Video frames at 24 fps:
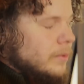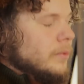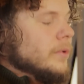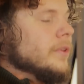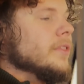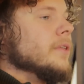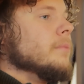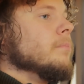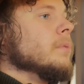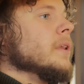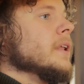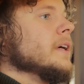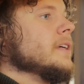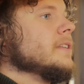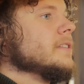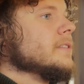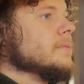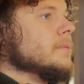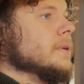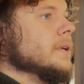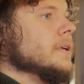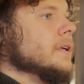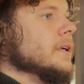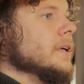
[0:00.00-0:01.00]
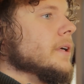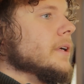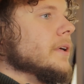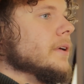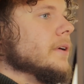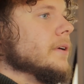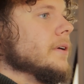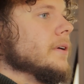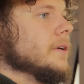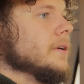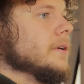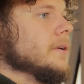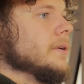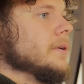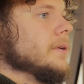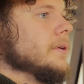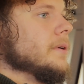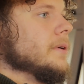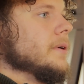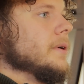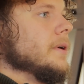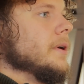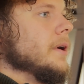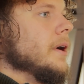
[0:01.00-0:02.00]
with the blade spinning,
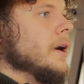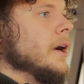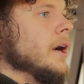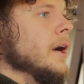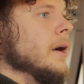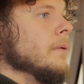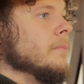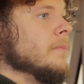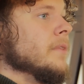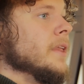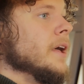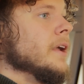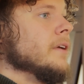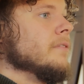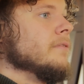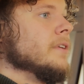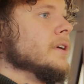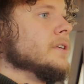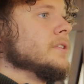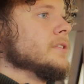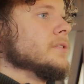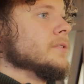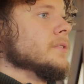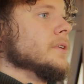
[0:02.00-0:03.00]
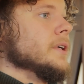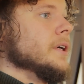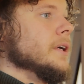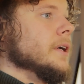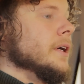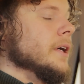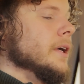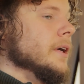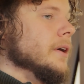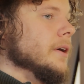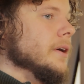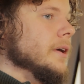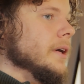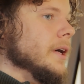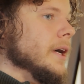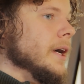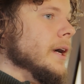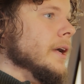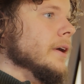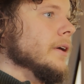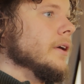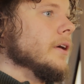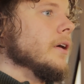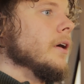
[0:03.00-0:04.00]
that eventually it
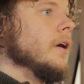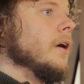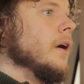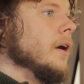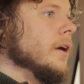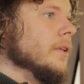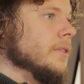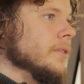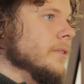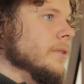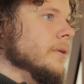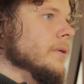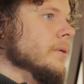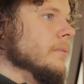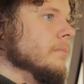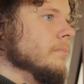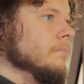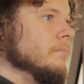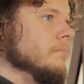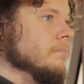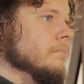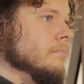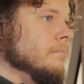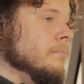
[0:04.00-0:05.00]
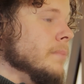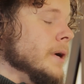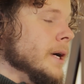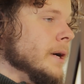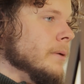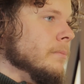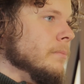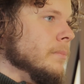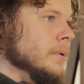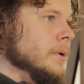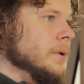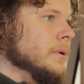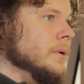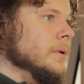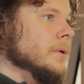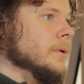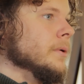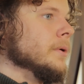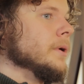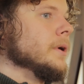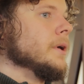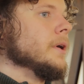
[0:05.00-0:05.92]
had caught the bamboo.